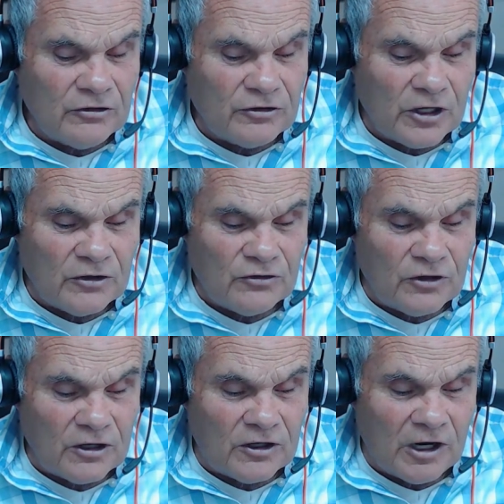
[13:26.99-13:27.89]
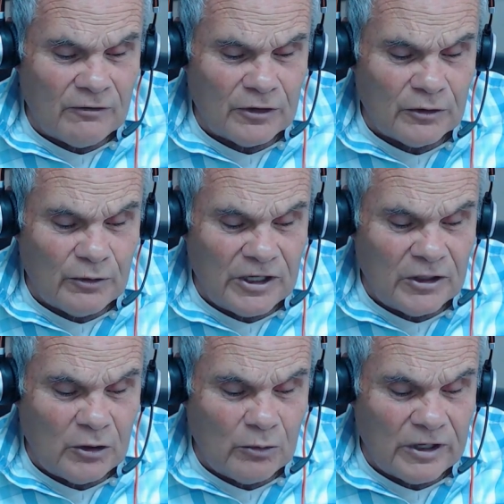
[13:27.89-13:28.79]
does govern the
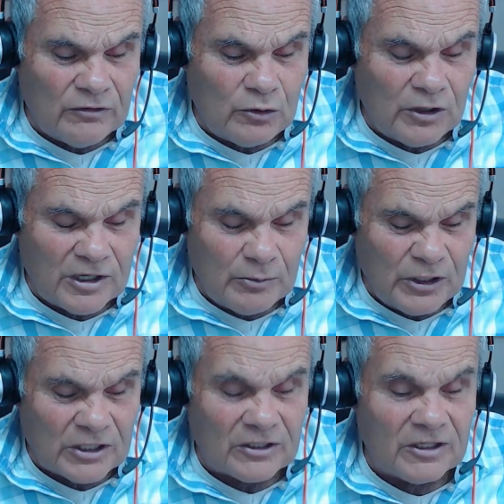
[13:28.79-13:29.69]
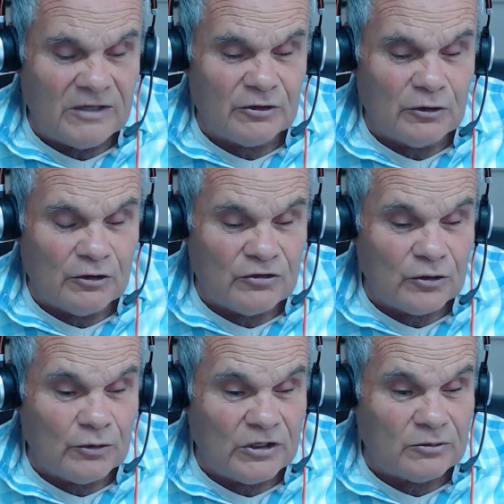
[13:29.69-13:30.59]
radio wave quite a bit, even though it's the
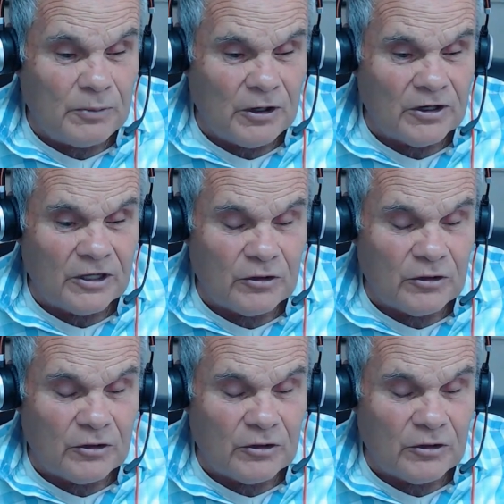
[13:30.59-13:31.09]
weakest part.